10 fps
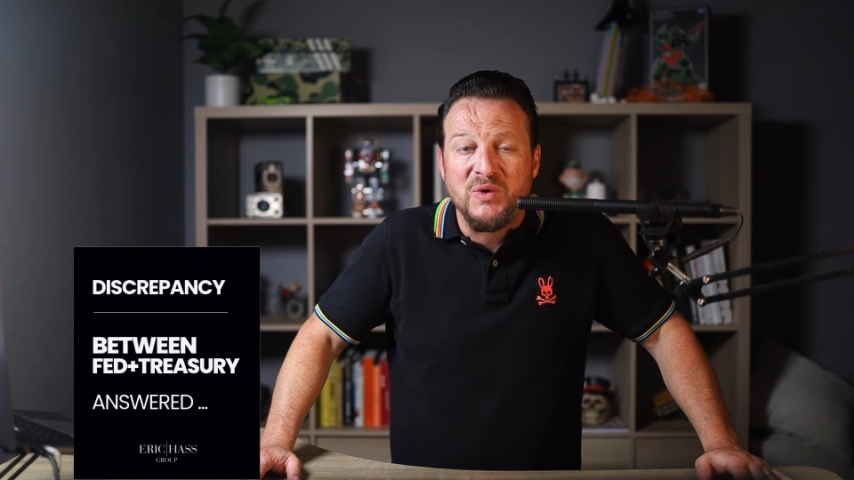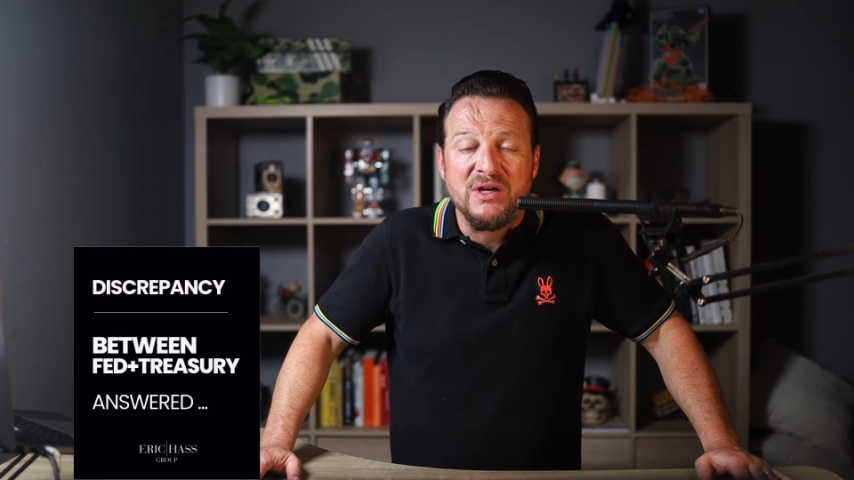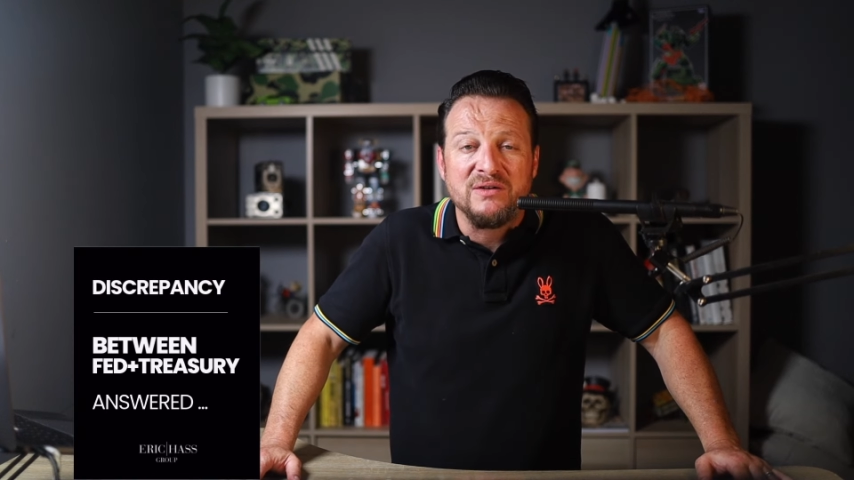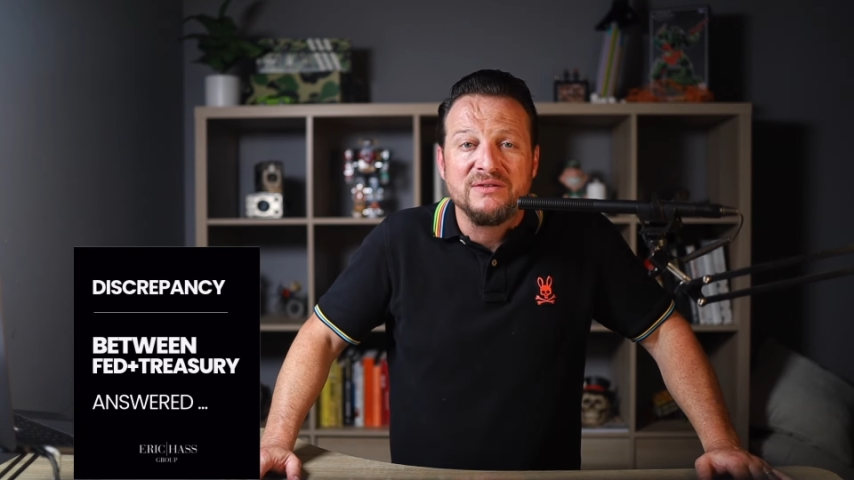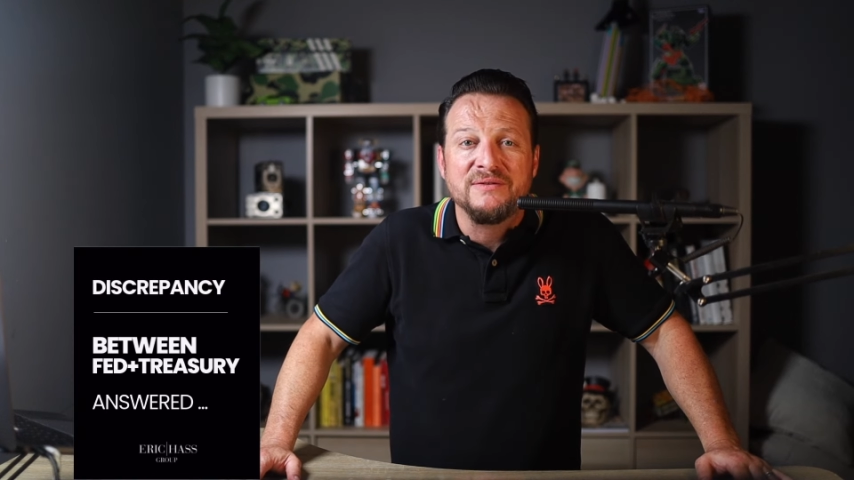
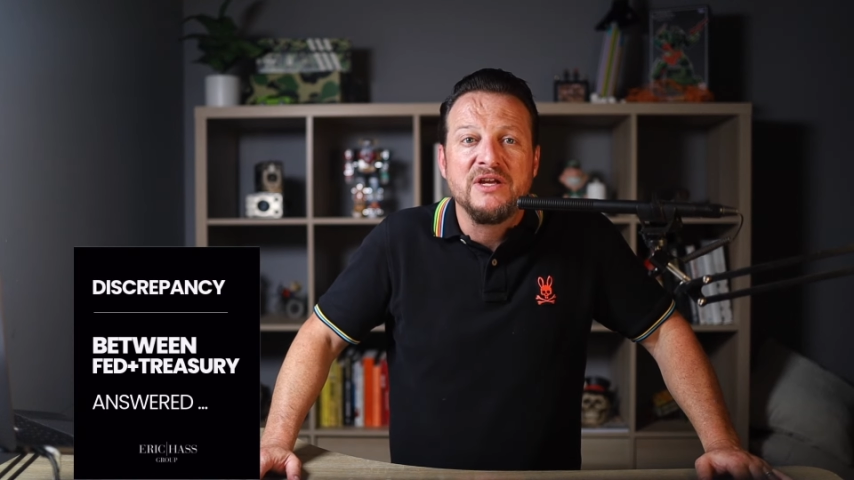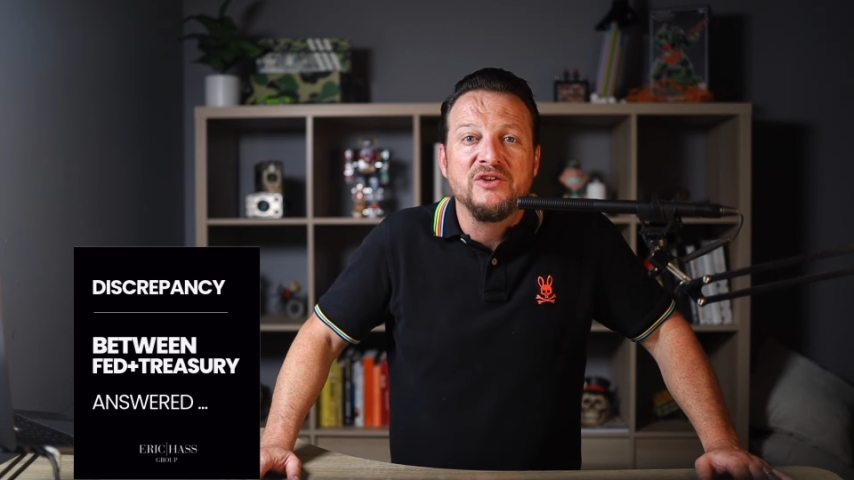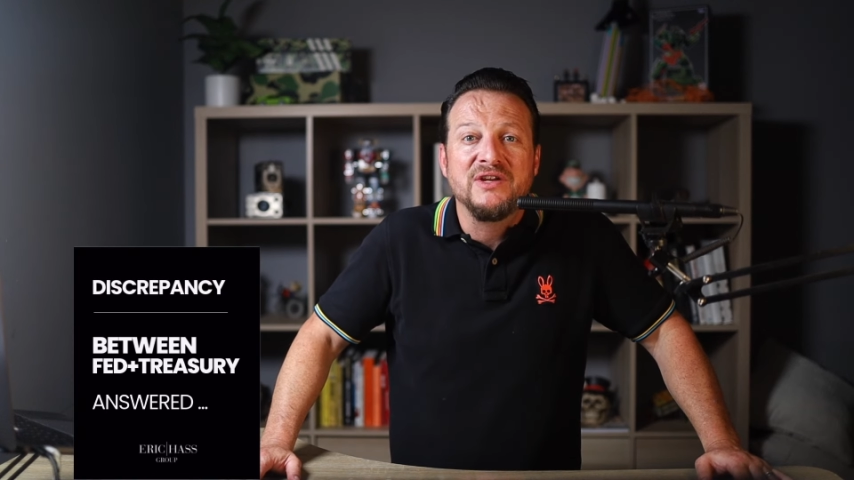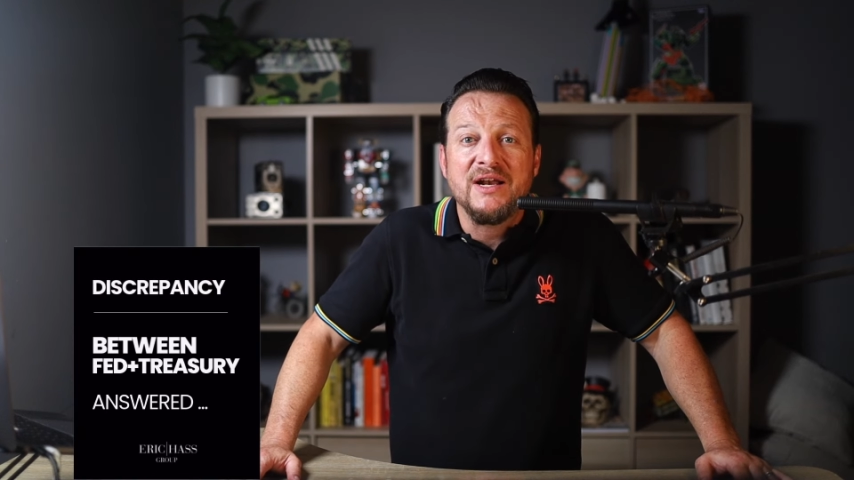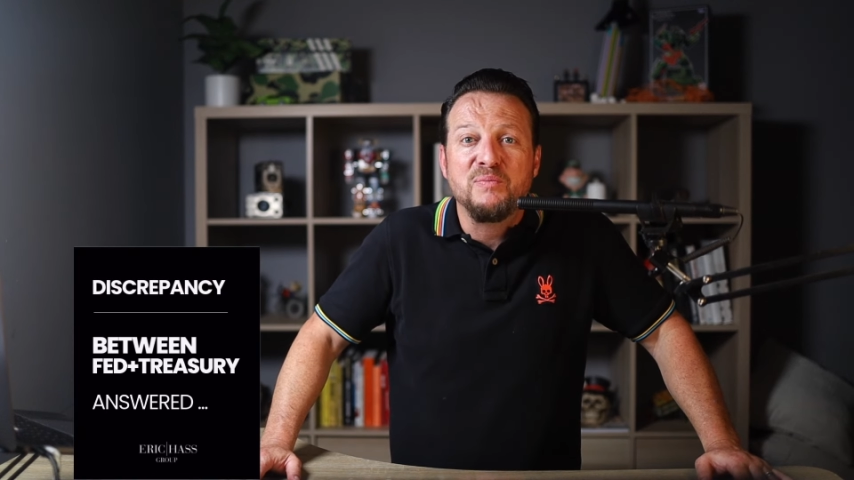Well,
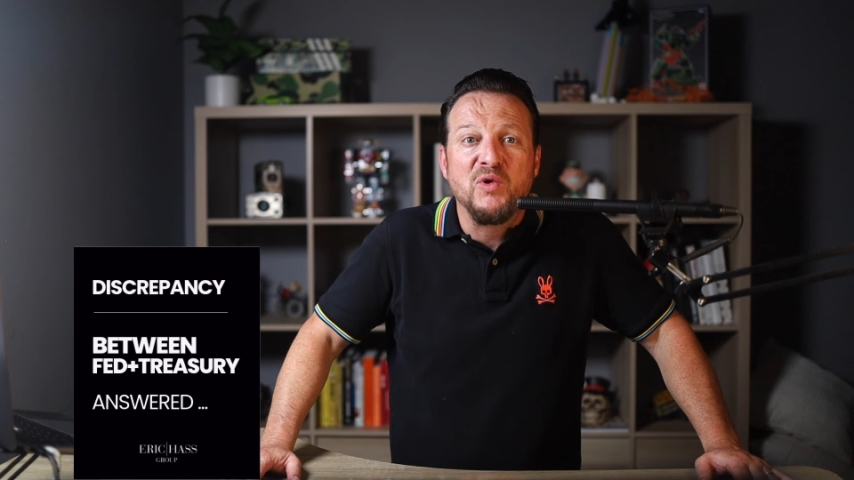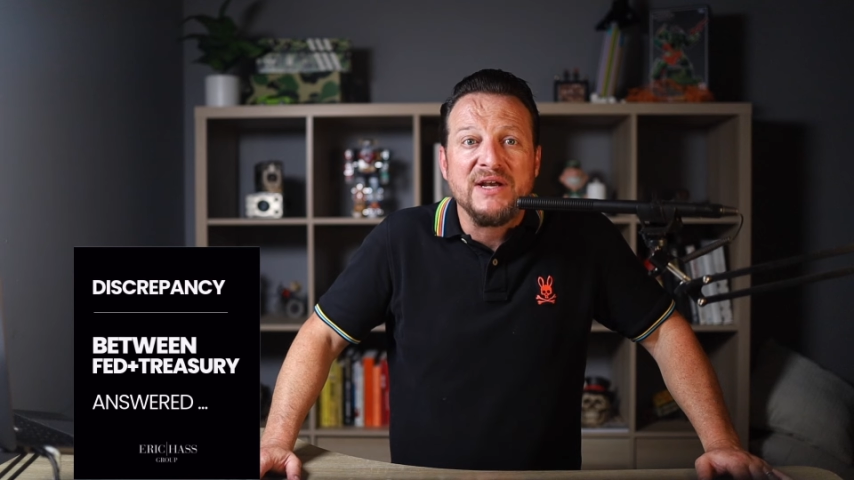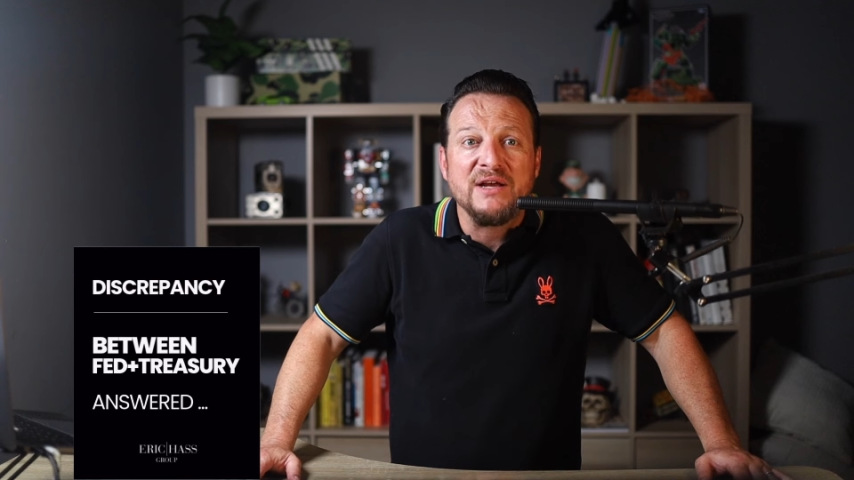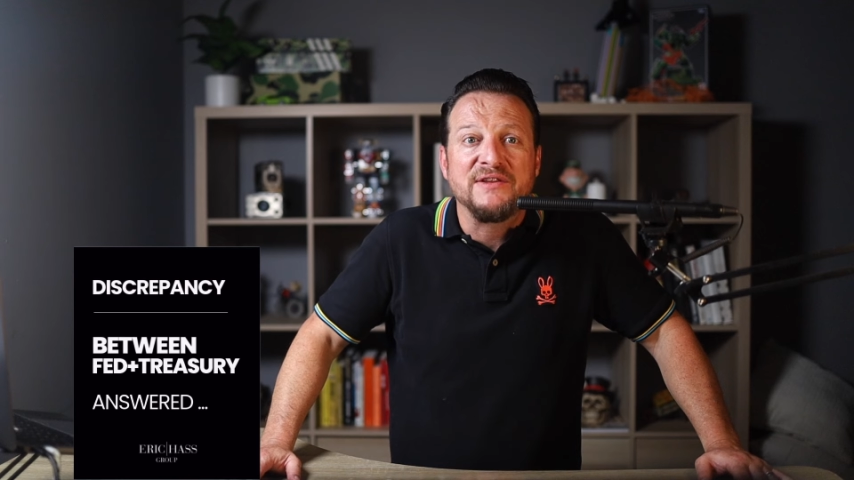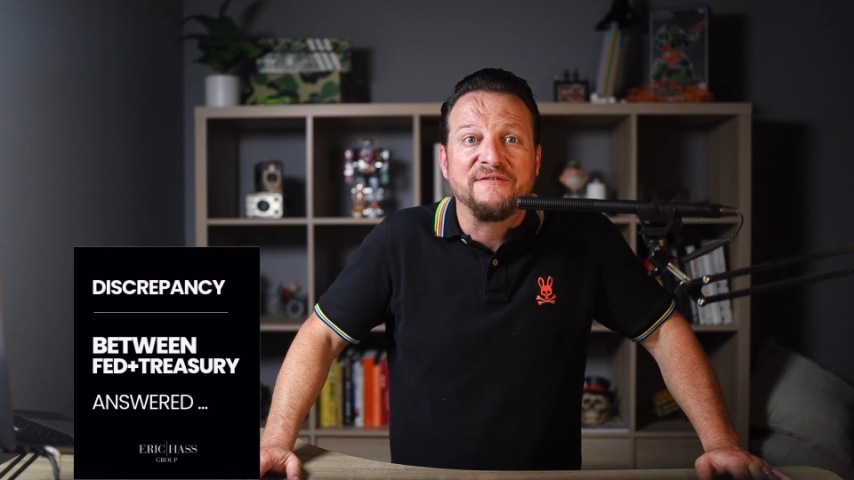got to point out the